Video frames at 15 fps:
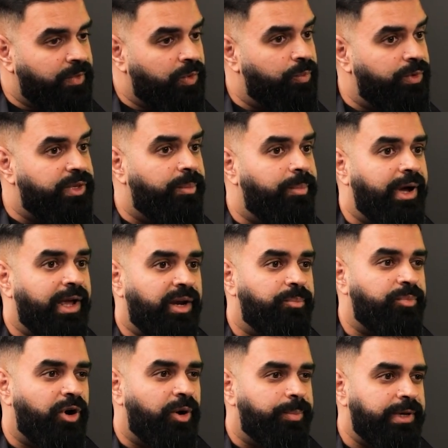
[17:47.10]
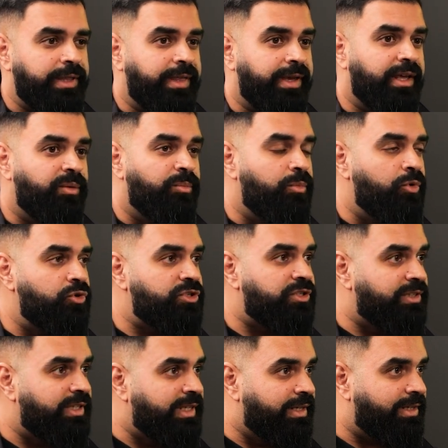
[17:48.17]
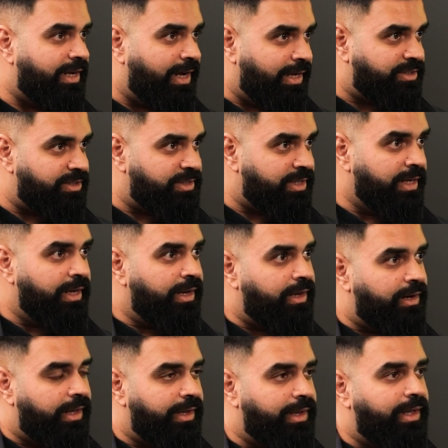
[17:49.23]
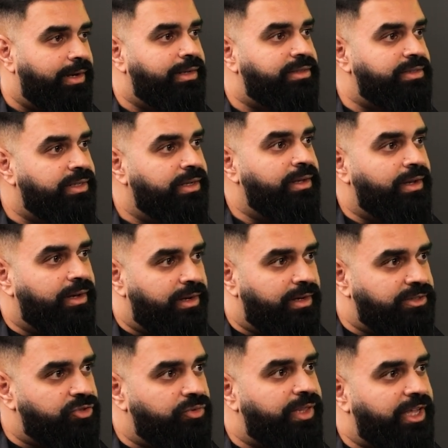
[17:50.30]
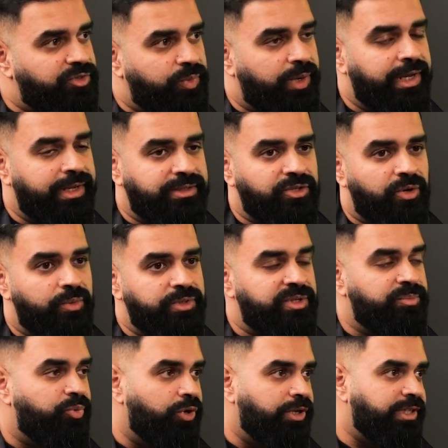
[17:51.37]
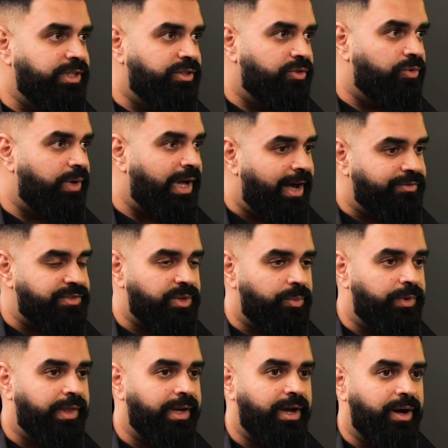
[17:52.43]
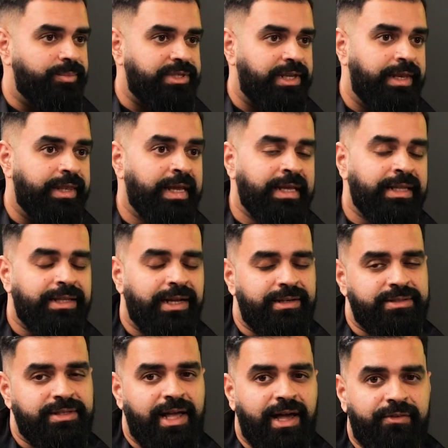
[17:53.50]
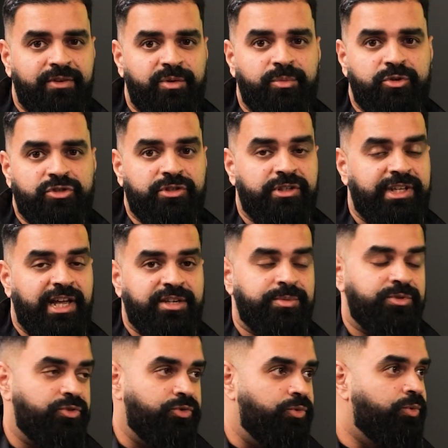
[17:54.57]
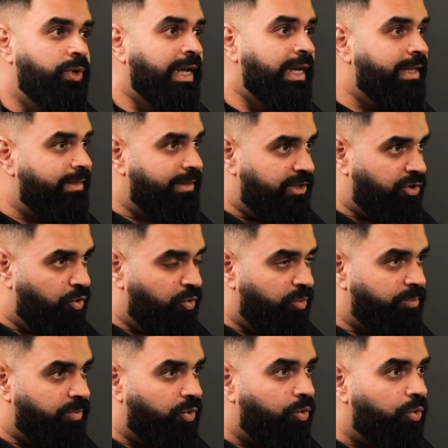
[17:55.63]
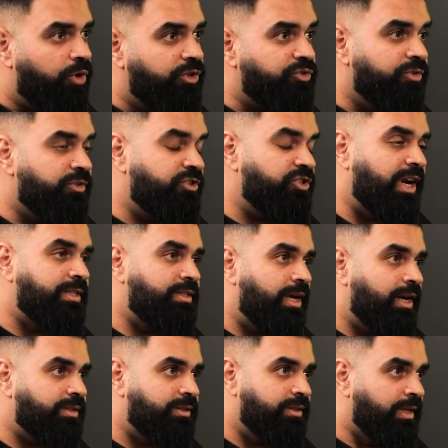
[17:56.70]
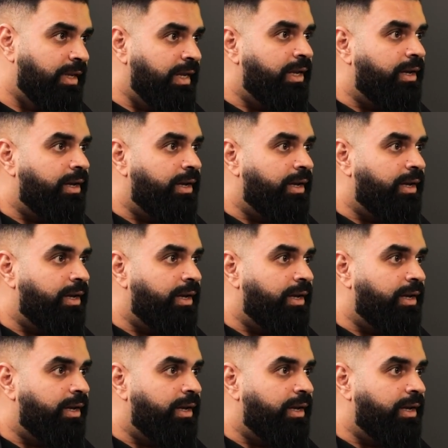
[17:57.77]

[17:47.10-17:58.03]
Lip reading: When they're buying a property, they get emotionally attached, and I get it. So that's why it's always important, have someone that comes in that doesn't have an emotional attachment to the home or to the transaction.